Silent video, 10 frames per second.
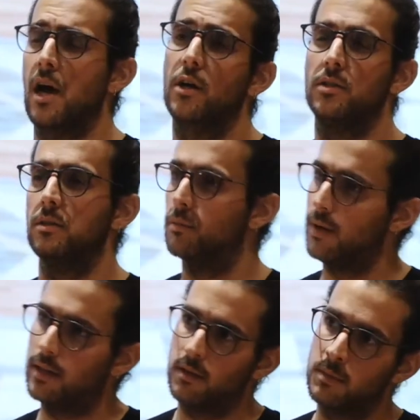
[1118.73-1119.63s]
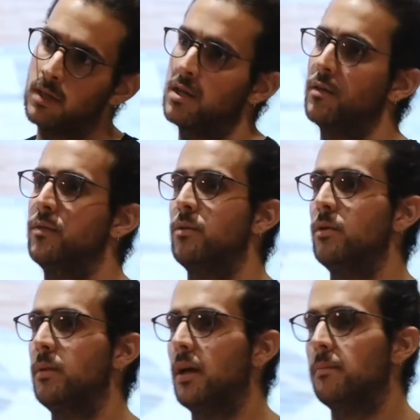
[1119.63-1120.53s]
how to write documentation for
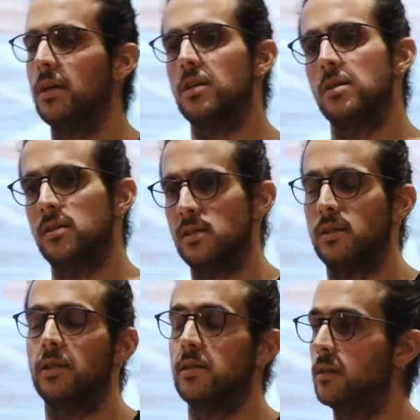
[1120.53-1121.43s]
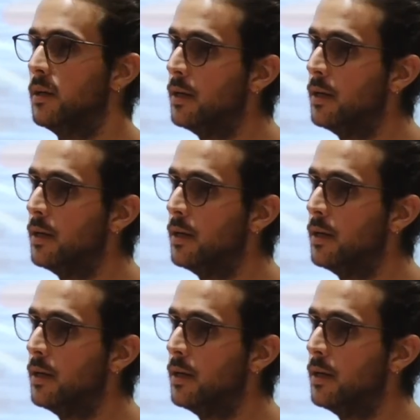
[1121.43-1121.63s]
Ruby applications, et cetera, et cetera.